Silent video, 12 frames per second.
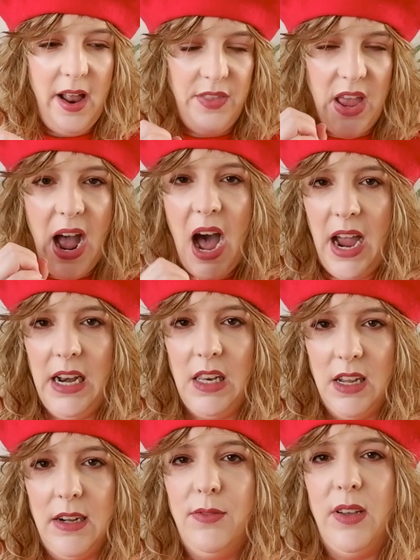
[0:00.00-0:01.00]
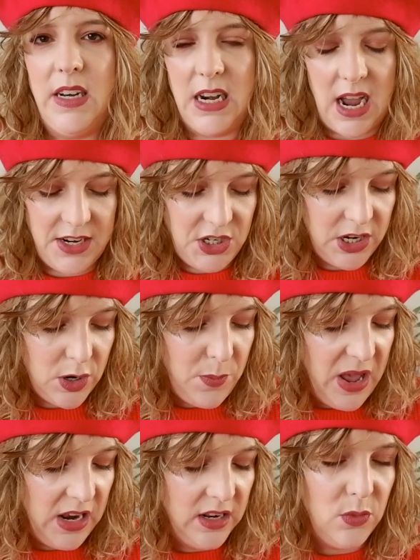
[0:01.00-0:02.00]
and that I love in an
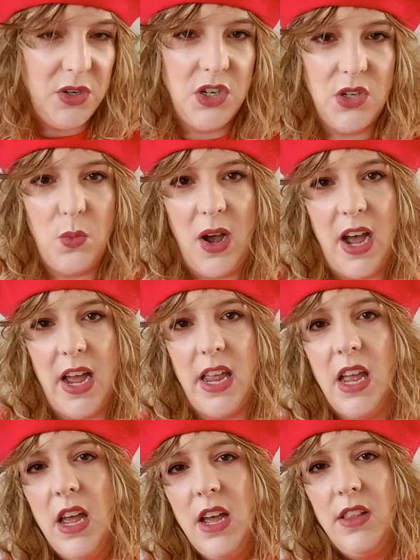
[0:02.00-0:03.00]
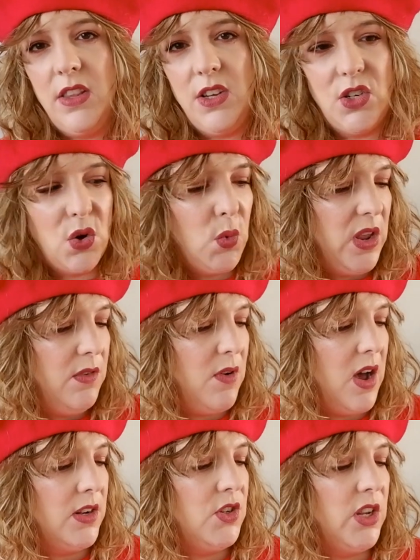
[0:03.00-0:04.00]
eyeshadow palette, which is why the
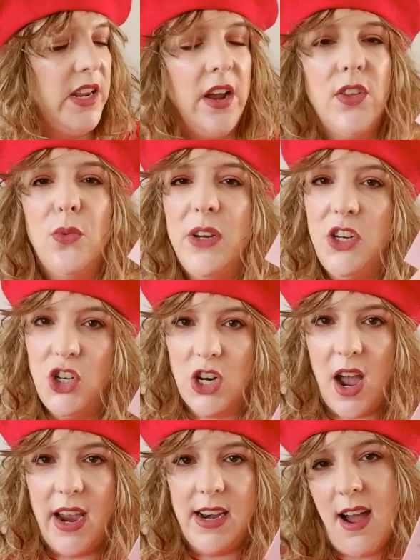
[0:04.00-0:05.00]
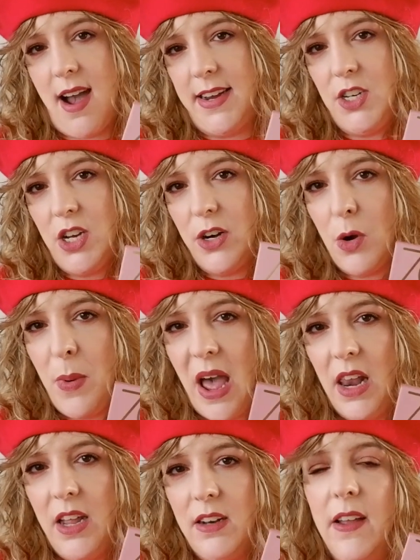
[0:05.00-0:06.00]
Zoeva Together We Shine eyeshadow
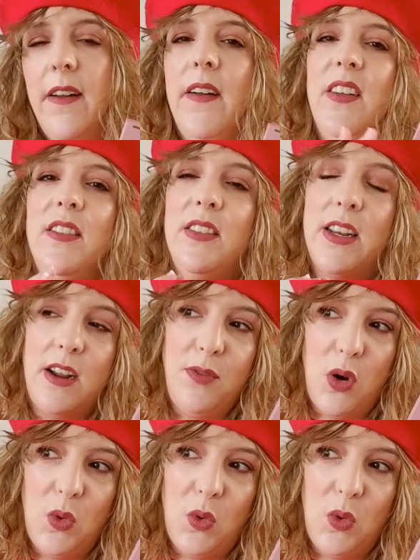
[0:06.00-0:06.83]
palette, that I've